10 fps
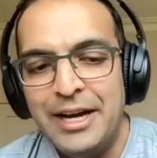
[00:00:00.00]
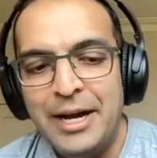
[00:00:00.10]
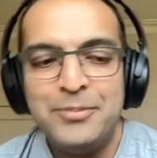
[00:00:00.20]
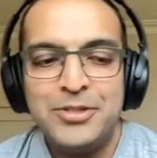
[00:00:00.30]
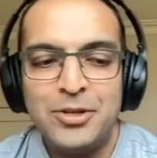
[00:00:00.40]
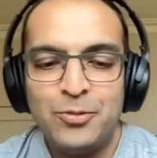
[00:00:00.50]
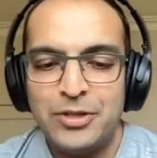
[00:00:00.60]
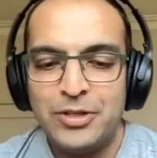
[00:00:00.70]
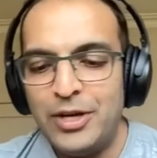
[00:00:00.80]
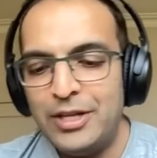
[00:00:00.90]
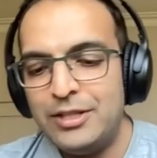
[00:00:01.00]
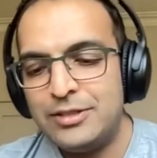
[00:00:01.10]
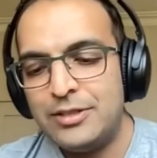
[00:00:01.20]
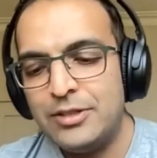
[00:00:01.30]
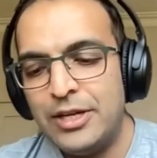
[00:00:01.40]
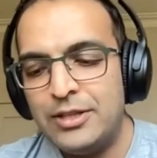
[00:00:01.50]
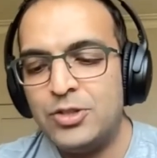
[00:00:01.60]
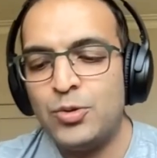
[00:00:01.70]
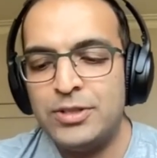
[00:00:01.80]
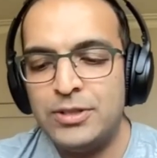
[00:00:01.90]
Um, so you had this, you had the
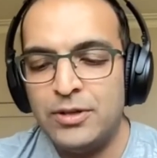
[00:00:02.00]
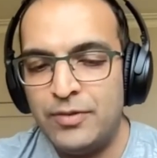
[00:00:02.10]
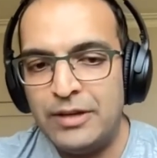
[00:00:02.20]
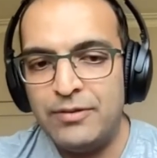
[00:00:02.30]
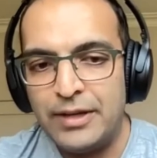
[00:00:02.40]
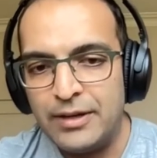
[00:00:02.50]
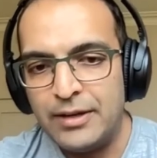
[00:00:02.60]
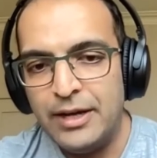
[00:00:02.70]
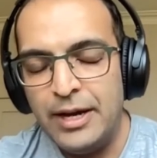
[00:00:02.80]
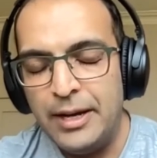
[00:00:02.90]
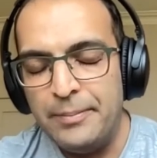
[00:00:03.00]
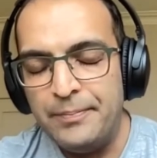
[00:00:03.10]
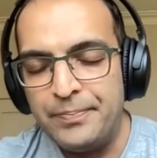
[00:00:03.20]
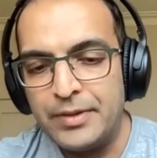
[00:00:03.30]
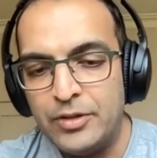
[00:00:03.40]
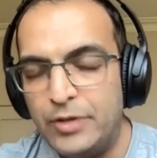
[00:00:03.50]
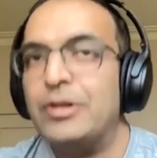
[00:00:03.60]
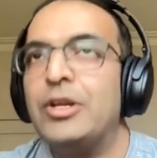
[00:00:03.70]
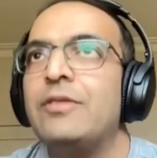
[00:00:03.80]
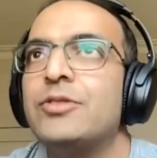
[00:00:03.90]
choice now of leaving. Um,
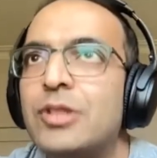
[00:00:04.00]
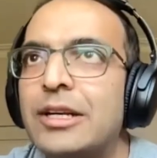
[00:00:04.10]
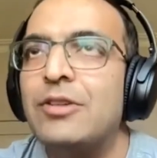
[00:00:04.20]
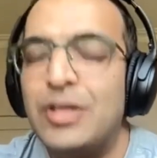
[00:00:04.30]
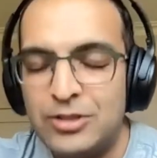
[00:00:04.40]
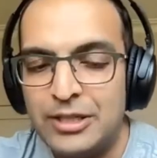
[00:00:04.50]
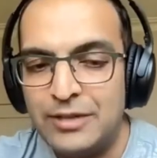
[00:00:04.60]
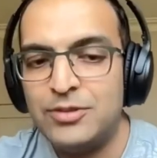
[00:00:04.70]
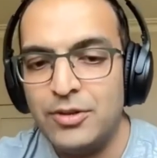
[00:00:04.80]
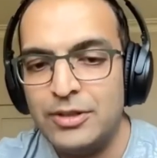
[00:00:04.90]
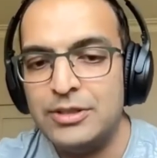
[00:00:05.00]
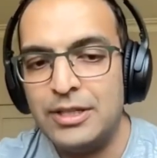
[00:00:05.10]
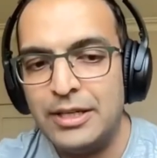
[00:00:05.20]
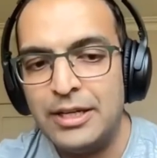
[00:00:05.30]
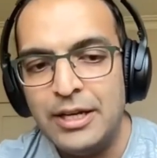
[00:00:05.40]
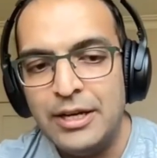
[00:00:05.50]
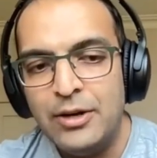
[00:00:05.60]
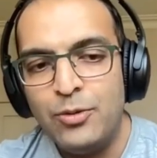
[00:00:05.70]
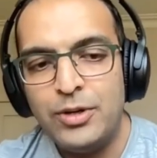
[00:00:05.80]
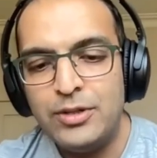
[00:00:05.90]
well, you had to leave. You had to leave to go and study.
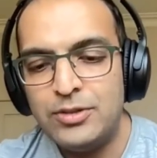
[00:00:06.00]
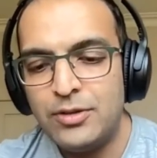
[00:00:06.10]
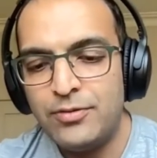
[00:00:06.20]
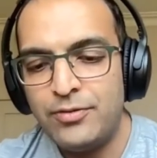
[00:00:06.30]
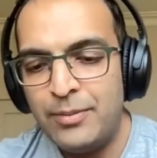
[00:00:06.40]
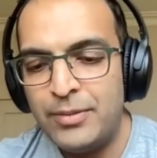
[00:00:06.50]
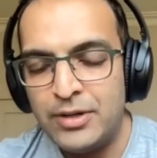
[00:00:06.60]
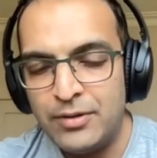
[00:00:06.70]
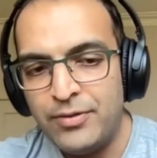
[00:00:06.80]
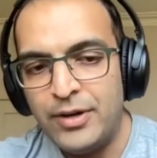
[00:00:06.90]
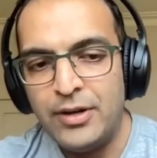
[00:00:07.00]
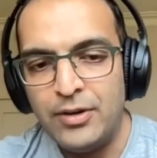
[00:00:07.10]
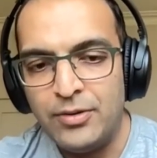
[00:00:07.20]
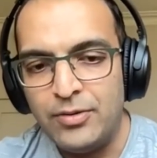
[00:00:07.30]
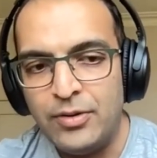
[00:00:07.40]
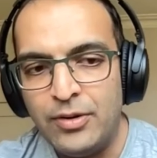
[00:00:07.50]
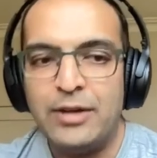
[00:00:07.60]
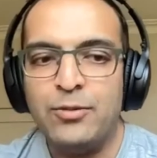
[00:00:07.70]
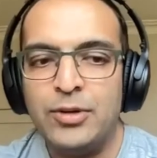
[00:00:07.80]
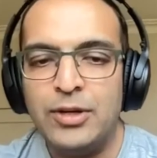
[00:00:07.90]
What is your family and your whānau
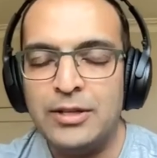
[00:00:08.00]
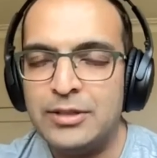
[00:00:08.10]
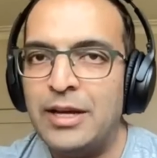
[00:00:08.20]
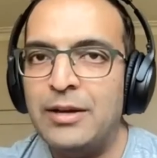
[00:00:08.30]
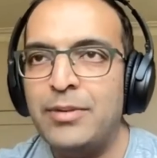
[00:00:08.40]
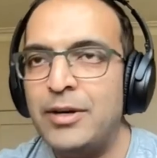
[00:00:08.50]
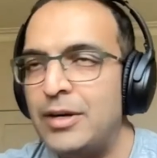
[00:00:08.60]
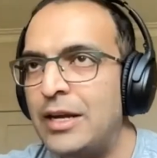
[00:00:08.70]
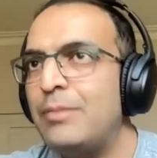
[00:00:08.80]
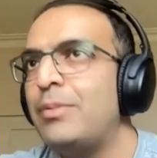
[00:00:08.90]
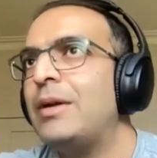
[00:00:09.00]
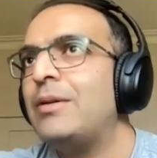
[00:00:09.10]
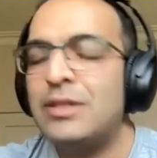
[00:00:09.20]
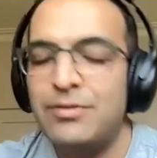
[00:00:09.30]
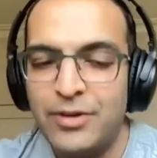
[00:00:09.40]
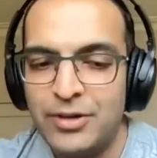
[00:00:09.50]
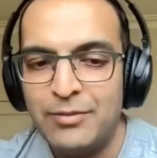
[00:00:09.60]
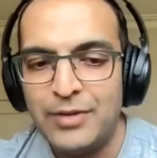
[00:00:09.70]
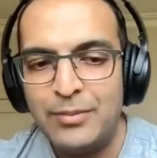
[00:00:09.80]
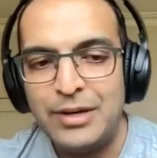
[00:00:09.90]
like when you had said, "Hey, hey, Pierre, and say, whānau,
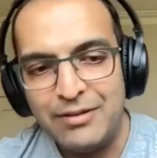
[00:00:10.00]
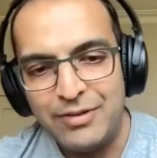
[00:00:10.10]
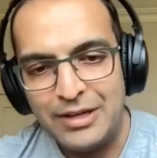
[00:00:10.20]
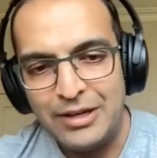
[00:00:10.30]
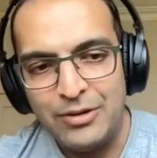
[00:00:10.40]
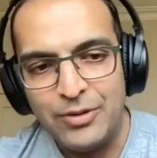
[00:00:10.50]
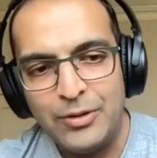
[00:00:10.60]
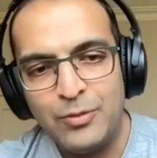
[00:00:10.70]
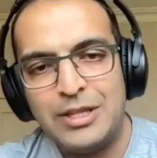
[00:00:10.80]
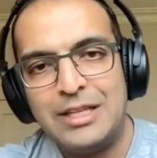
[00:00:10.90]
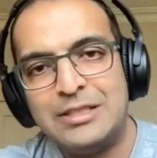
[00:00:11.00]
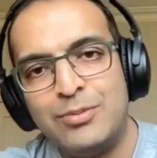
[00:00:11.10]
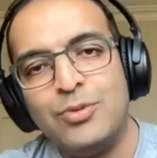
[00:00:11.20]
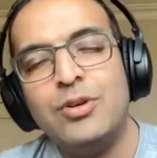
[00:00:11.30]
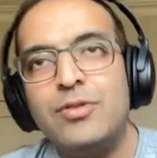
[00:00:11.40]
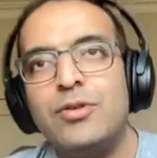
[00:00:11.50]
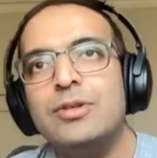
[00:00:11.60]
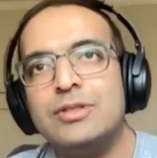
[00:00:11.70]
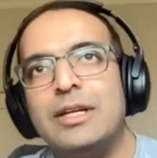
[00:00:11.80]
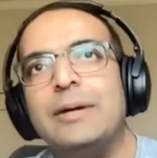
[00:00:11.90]
I'm, I'm leaving now"? Were they supportive,
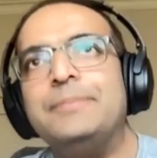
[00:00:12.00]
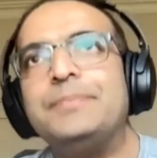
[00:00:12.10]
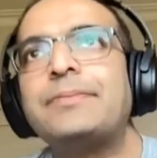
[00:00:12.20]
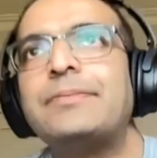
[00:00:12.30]
or is it um?